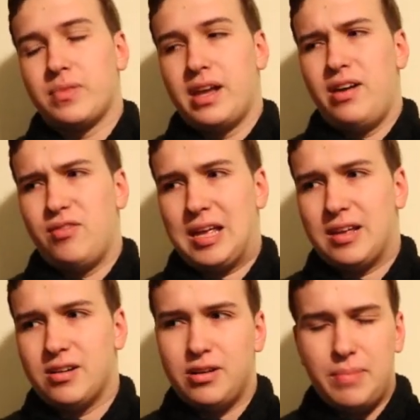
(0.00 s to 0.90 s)
They have a
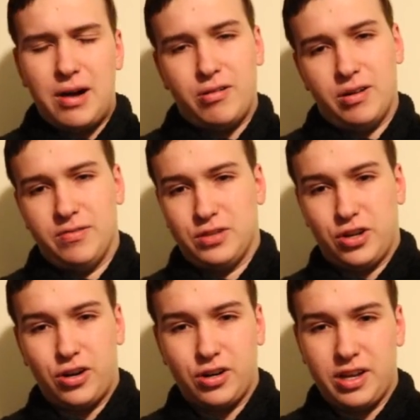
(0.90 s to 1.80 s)
good amount of
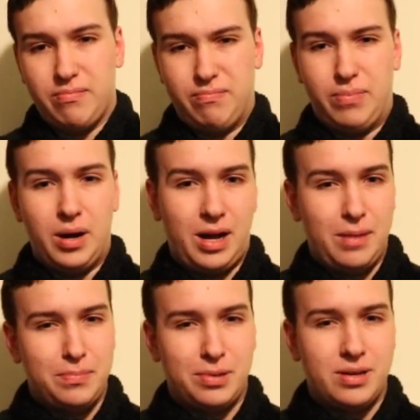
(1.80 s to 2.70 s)
target
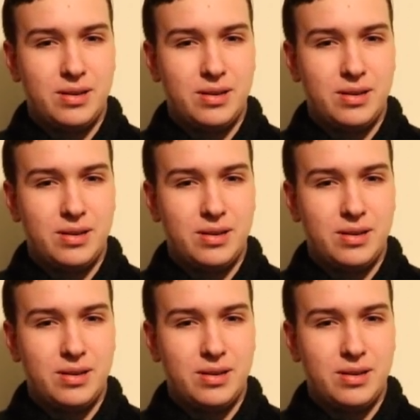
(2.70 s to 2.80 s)
pop.